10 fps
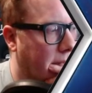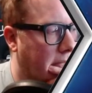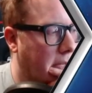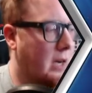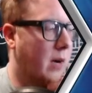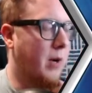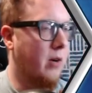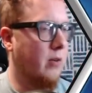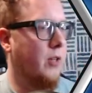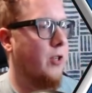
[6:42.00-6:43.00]
Yeah, I'm not
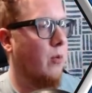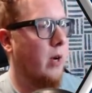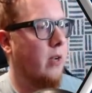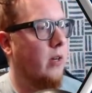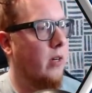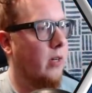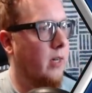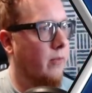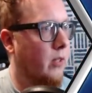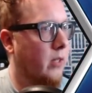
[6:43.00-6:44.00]
really sure what I could have done
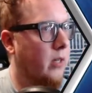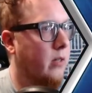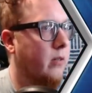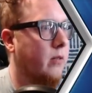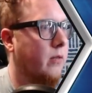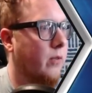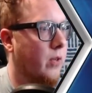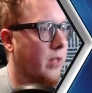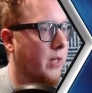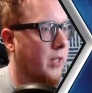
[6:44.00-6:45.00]
differently for
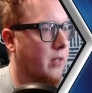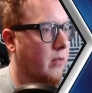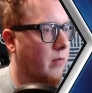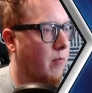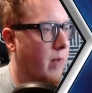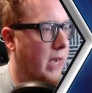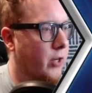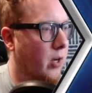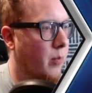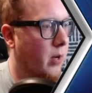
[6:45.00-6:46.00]
this
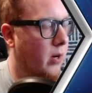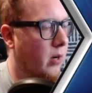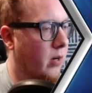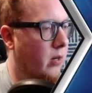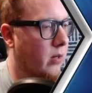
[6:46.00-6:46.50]
matchup here.